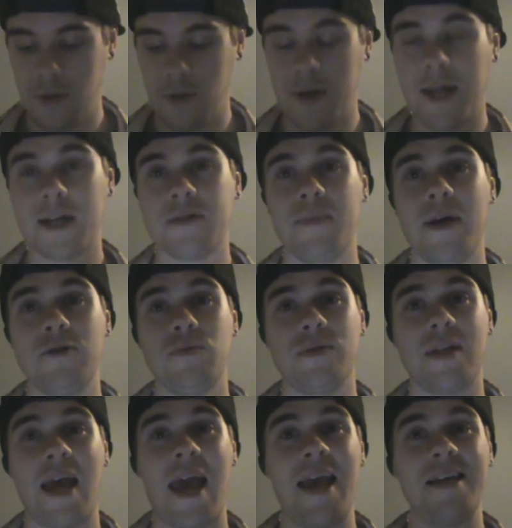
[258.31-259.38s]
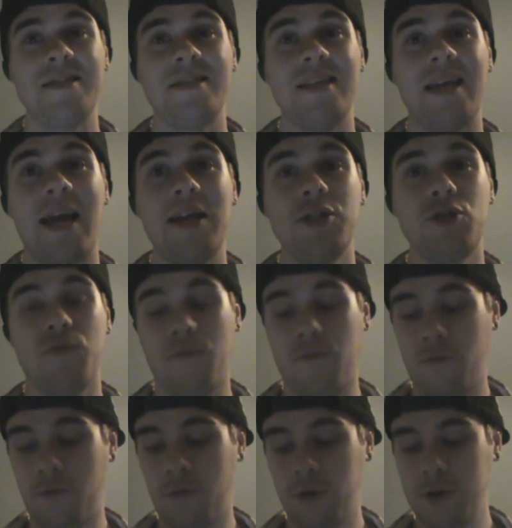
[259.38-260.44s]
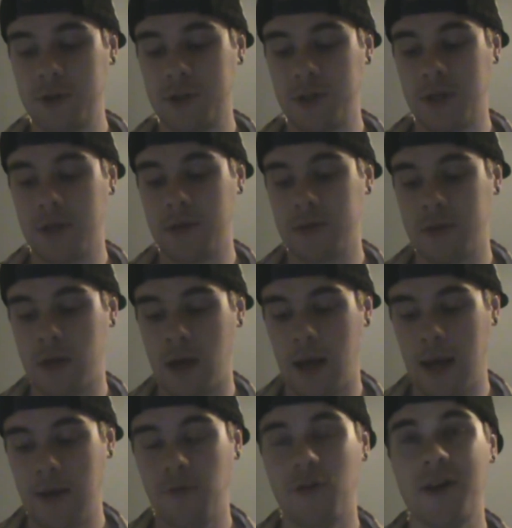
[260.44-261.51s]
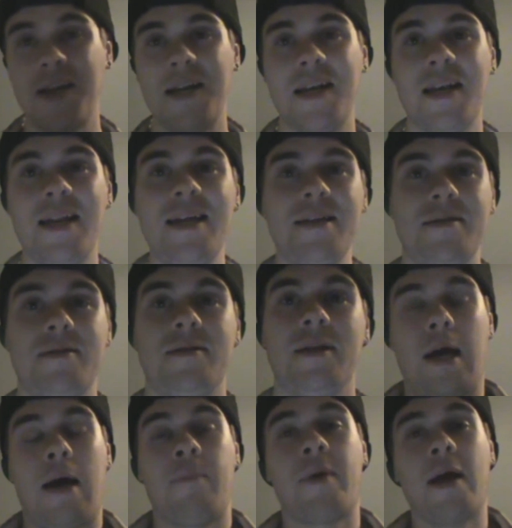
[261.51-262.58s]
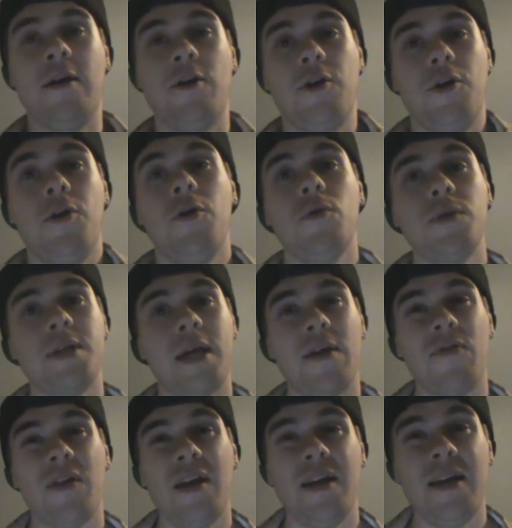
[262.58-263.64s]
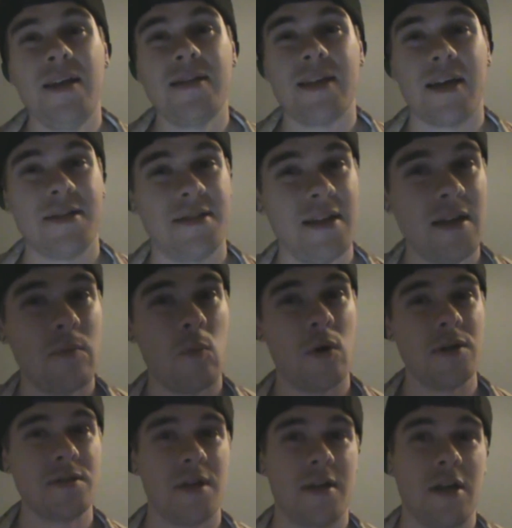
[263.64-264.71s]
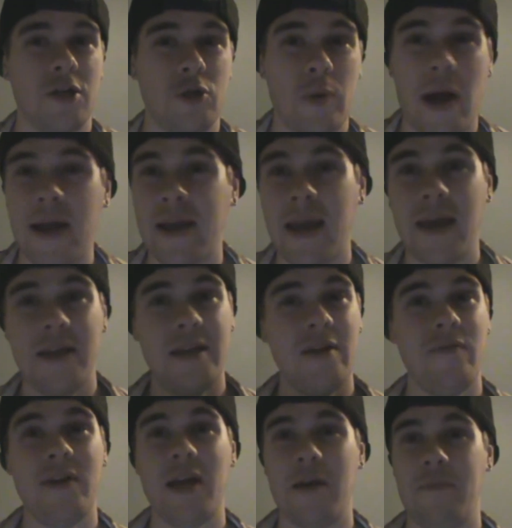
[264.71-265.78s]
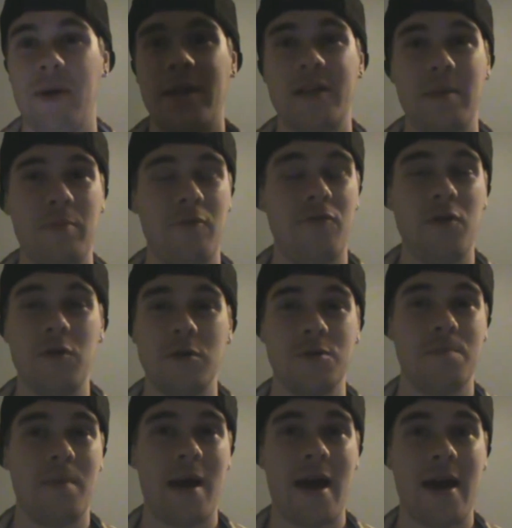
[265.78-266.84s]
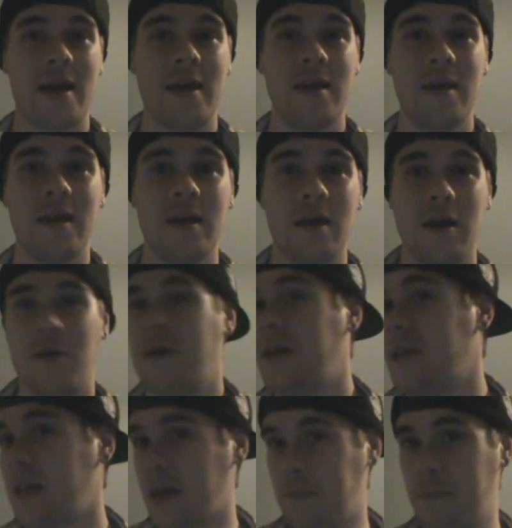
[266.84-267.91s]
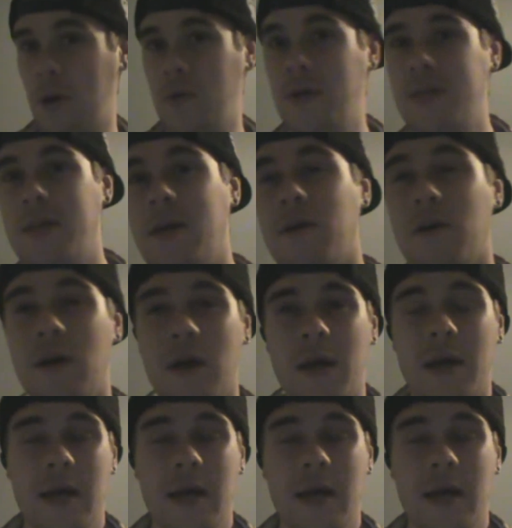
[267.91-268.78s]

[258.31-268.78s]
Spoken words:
The next match was ACH versus Anthony Nese. I'm kind of new to Anthony Nese. I had seen him once on a Dragon Gate DVD I picked up a few years back. He had like a ponytail.